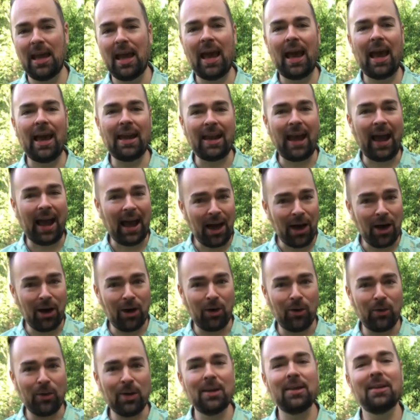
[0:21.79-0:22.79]
And
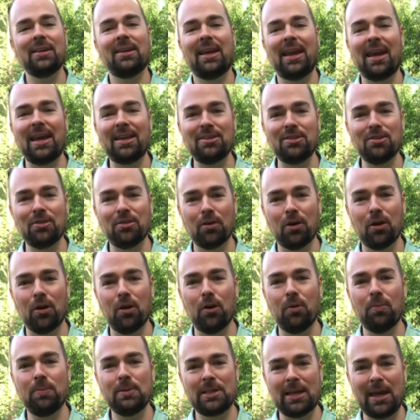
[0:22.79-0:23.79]
how can you grow
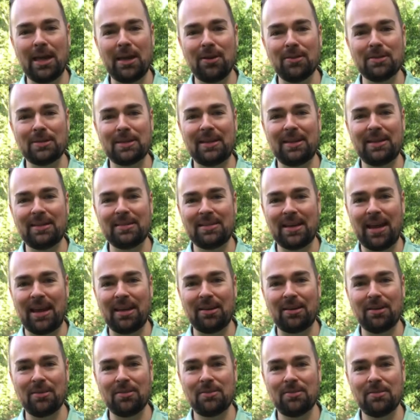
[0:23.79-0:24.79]
potatoes in
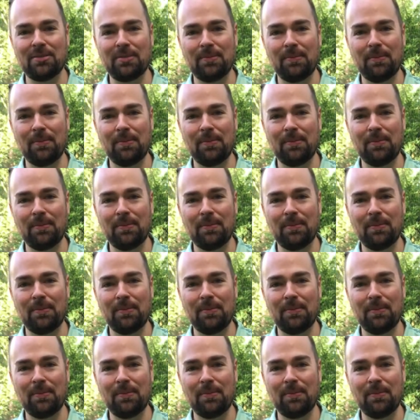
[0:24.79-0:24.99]
containers?